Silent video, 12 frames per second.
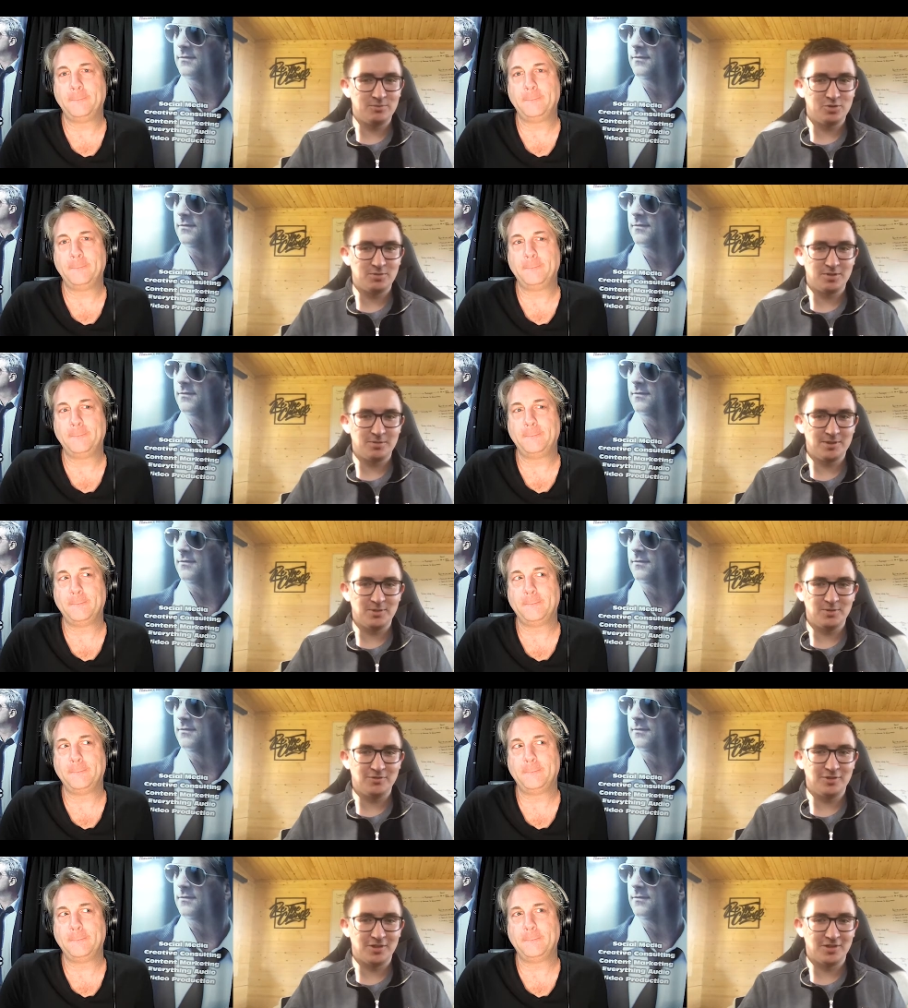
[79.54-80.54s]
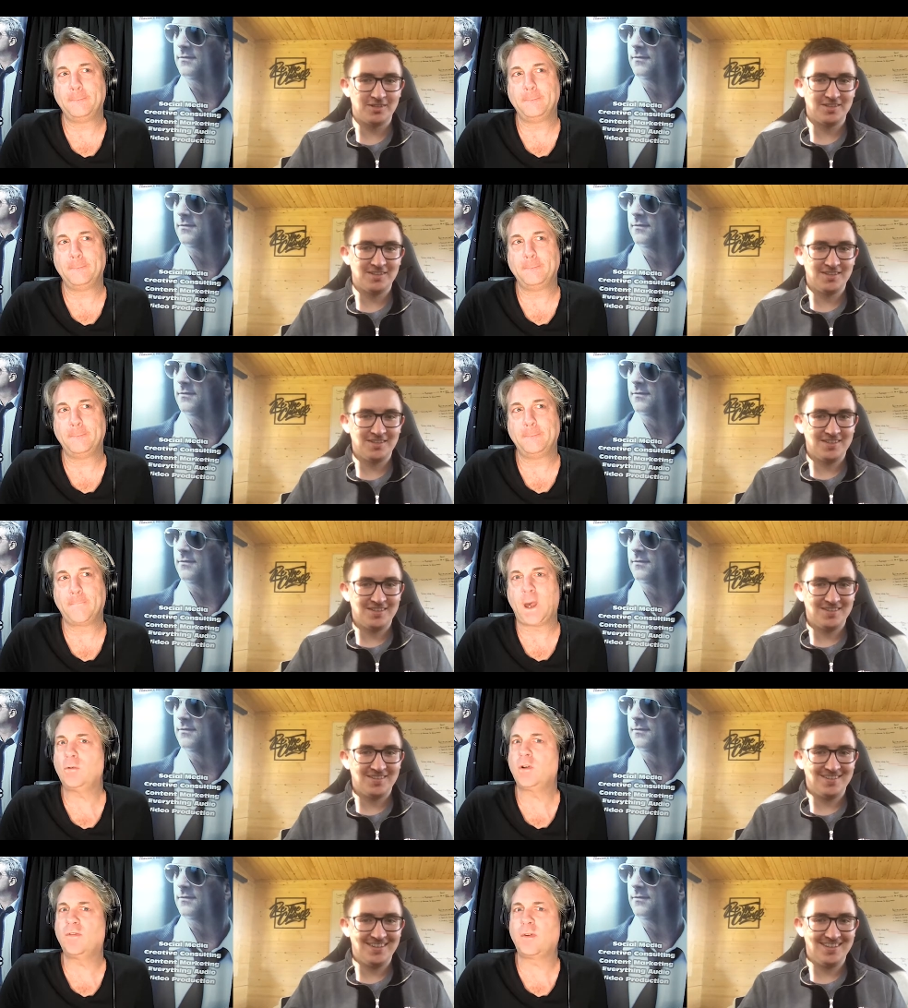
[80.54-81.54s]
Speaker 1: Which one are we
Speaker 2: going for? I
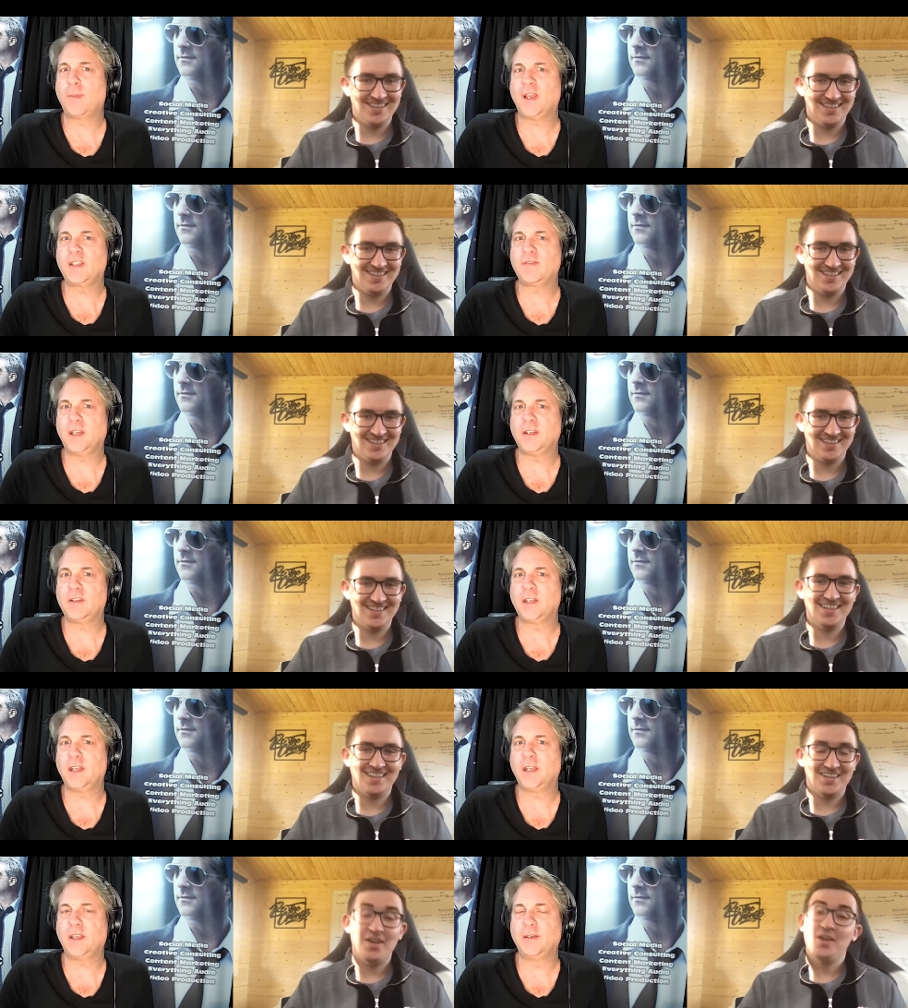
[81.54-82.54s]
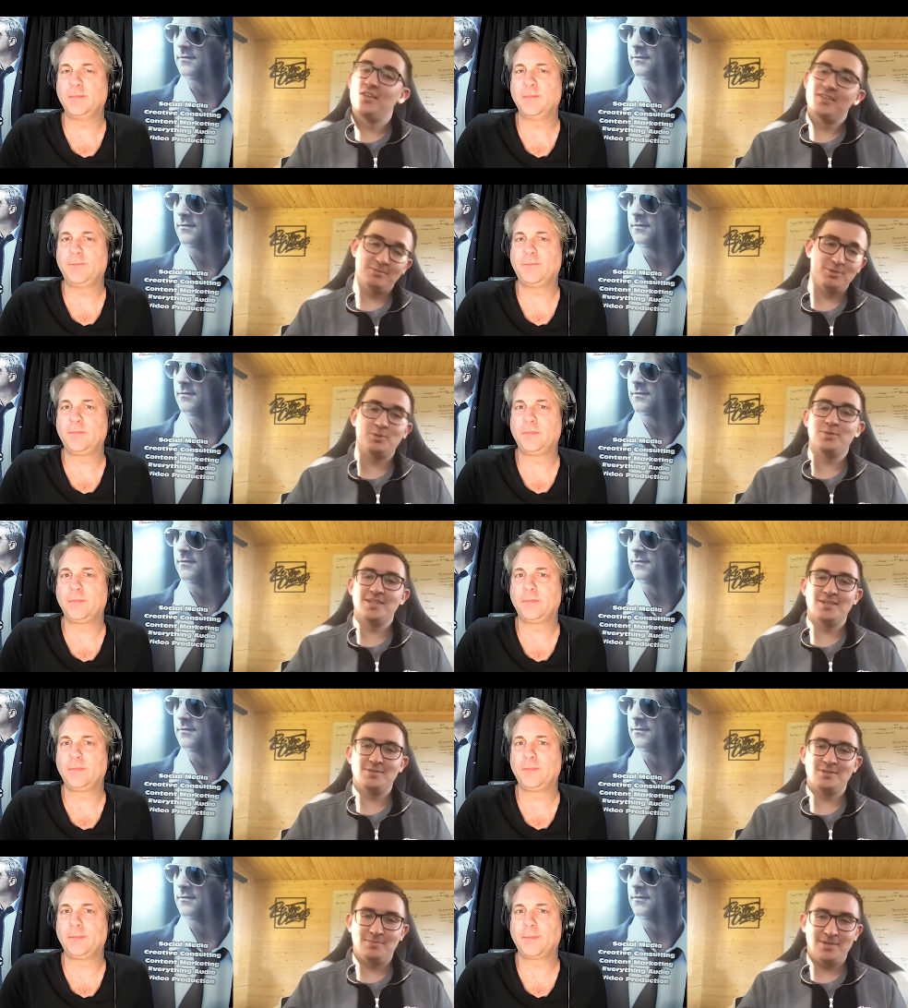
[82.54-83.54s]
would go for massively entertaining.
Speaker 1: Then we'll go with that
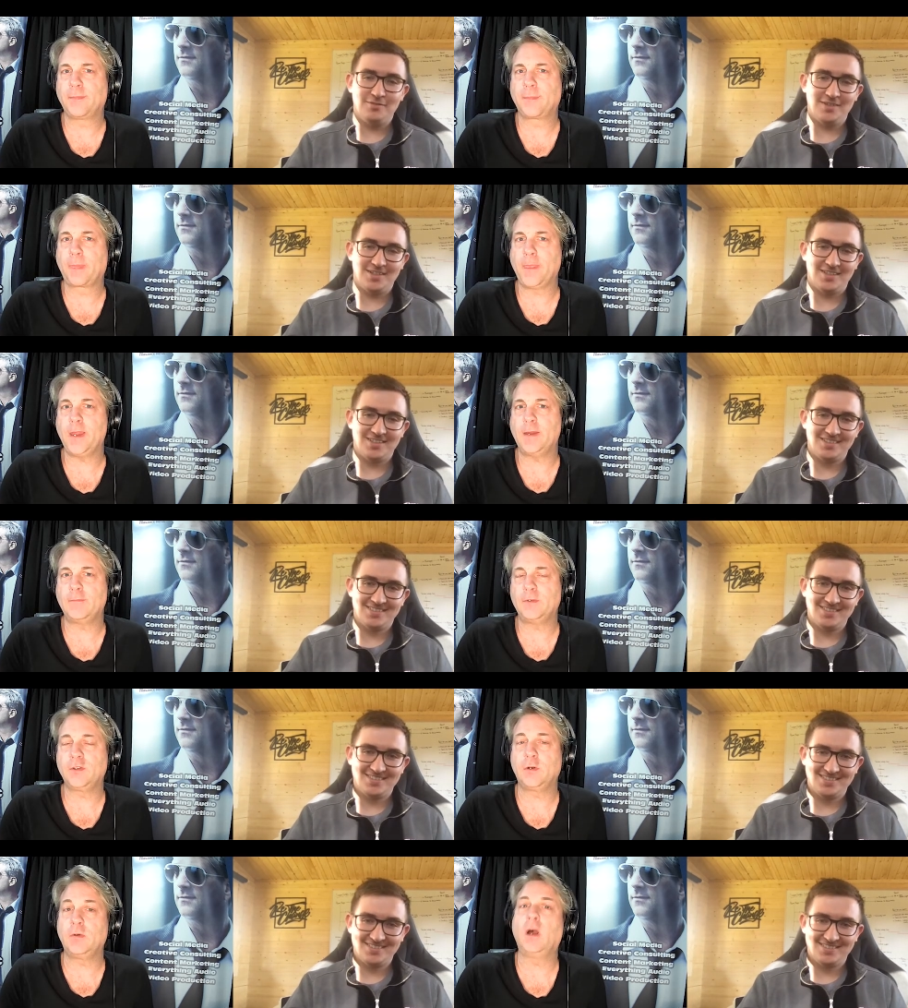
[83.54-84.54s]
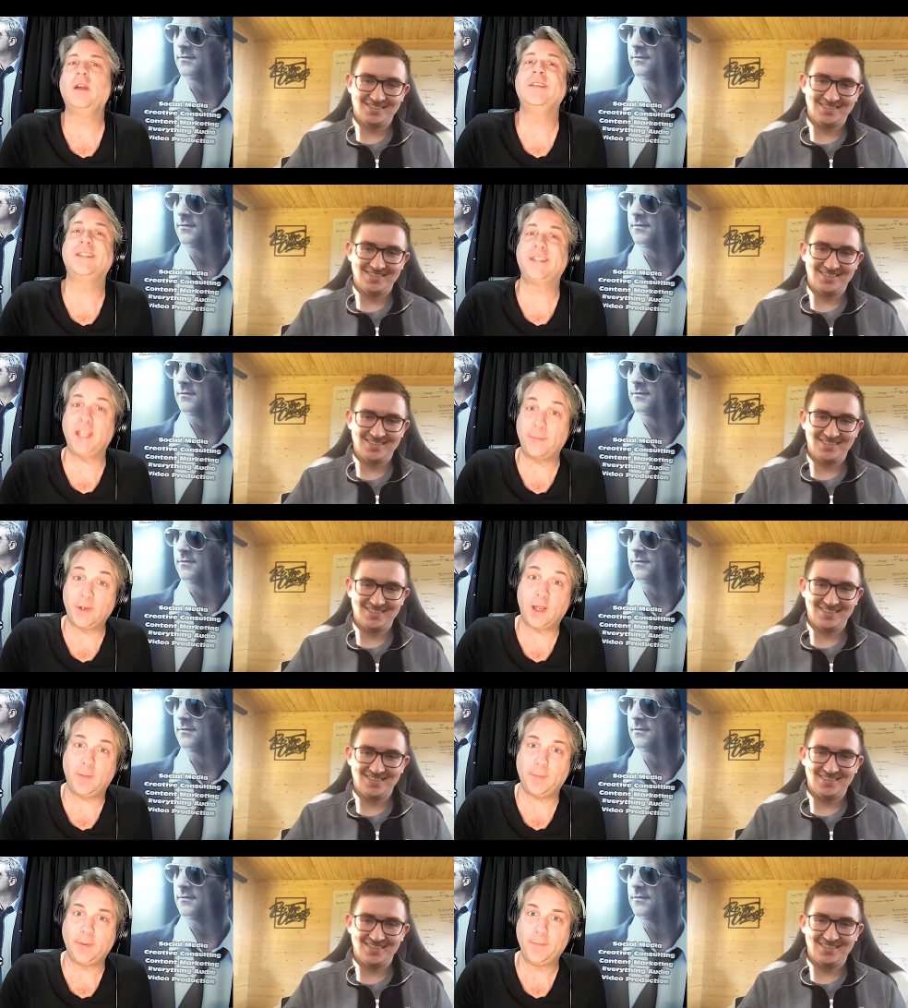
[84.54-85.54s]
one. Perfect.
Speaker 2: Yeah. So step it
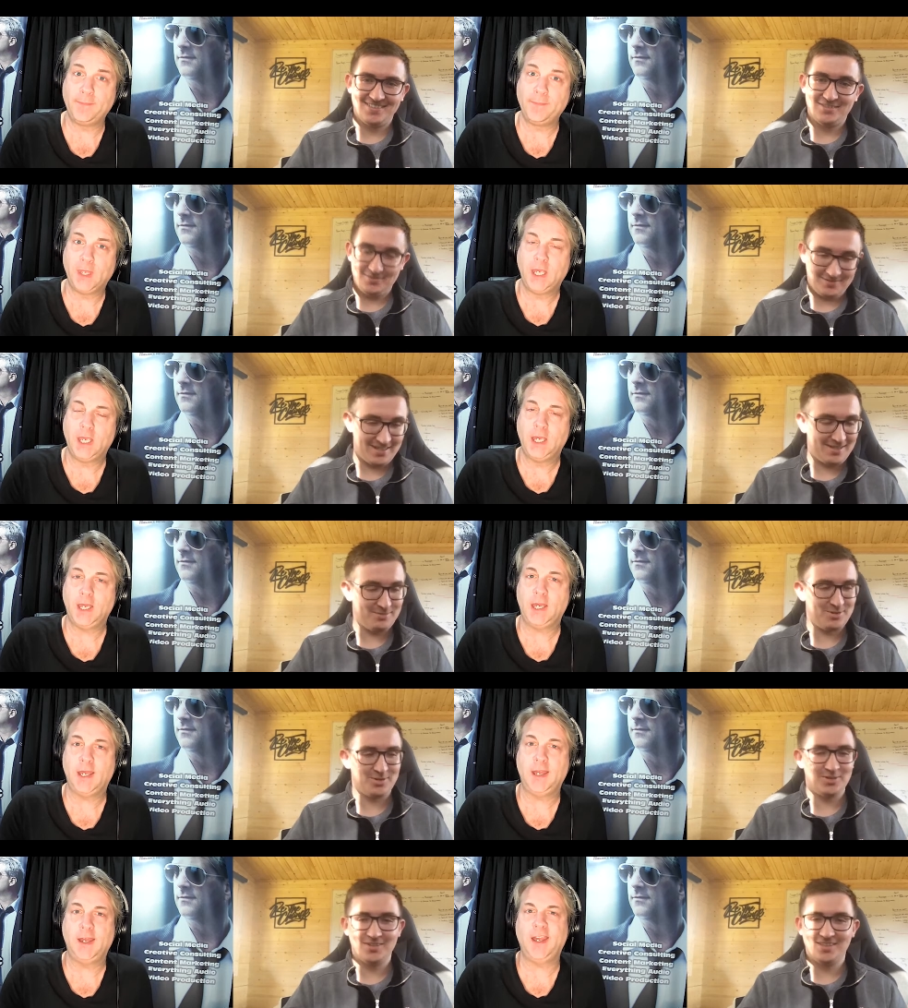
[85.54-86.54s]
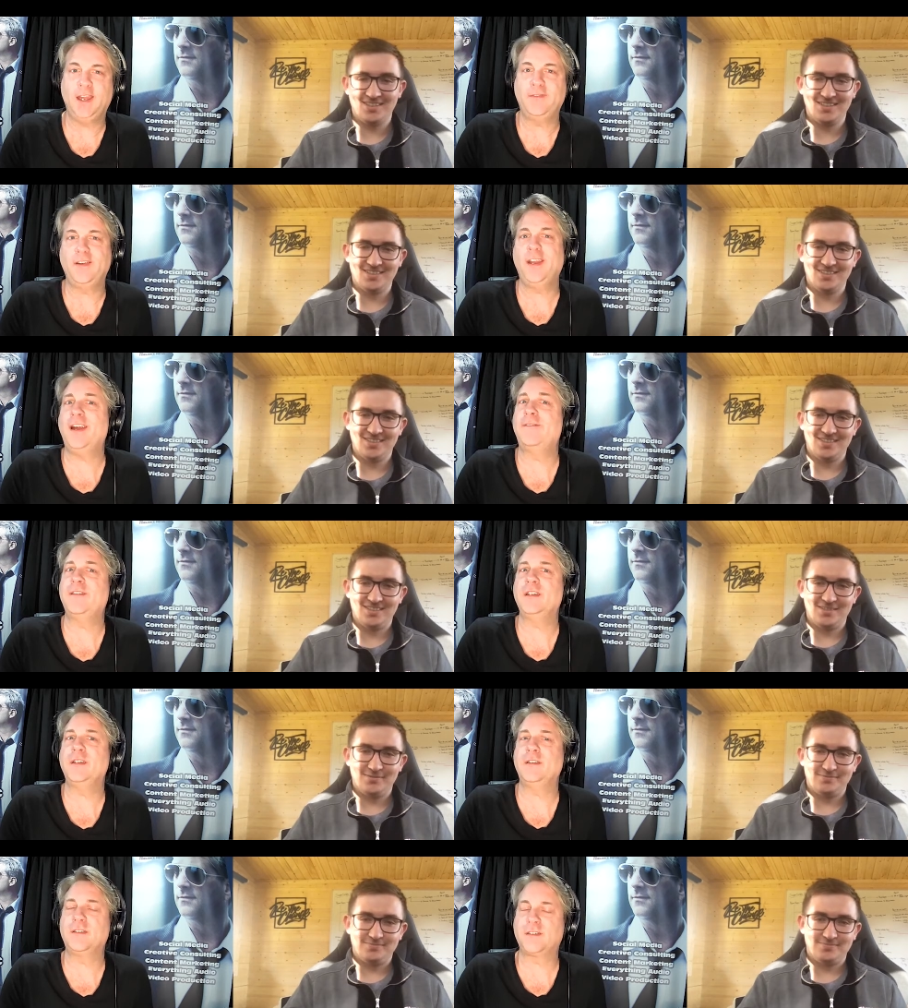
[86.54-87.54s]
up. Uh, if, if at
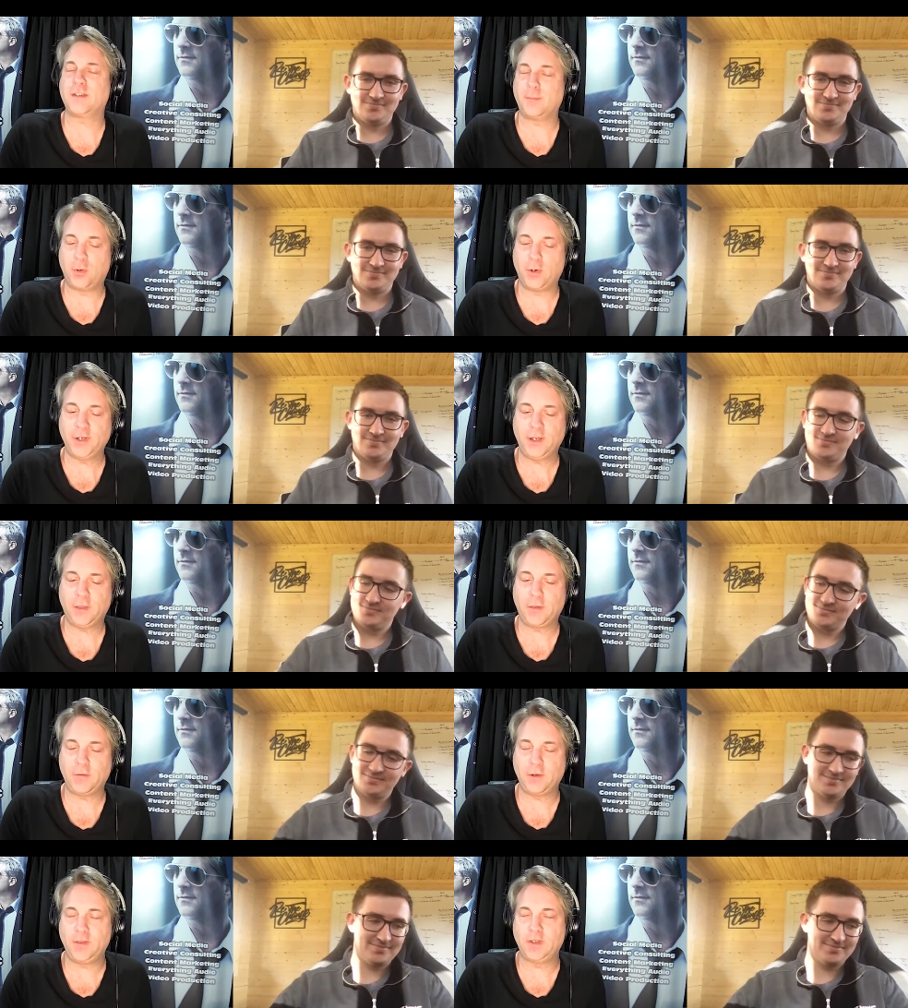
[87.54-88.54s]
some point throughout